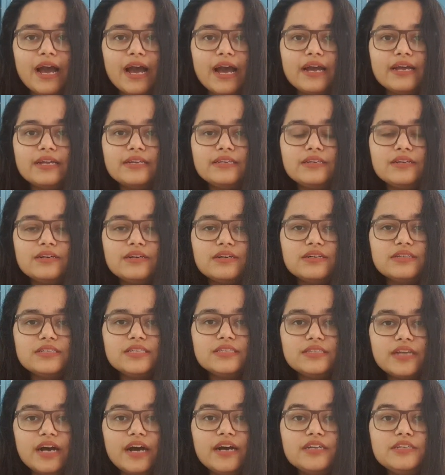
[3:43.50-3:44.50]
and
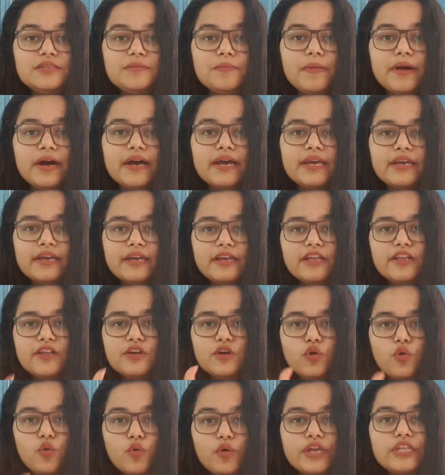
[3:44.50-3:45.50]
start by
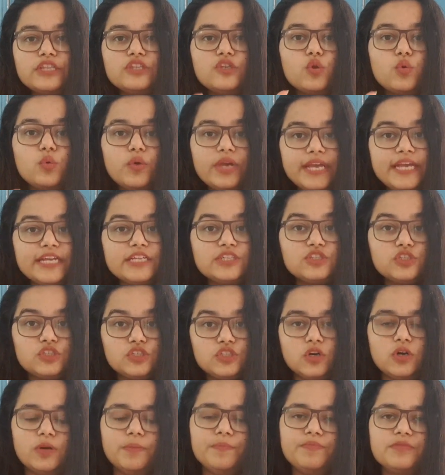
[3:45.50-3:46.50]
going through
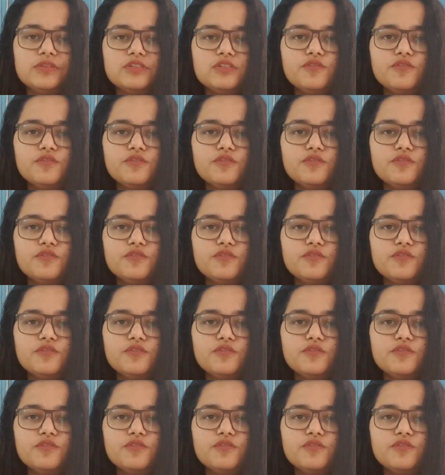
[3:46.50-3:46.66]
each term.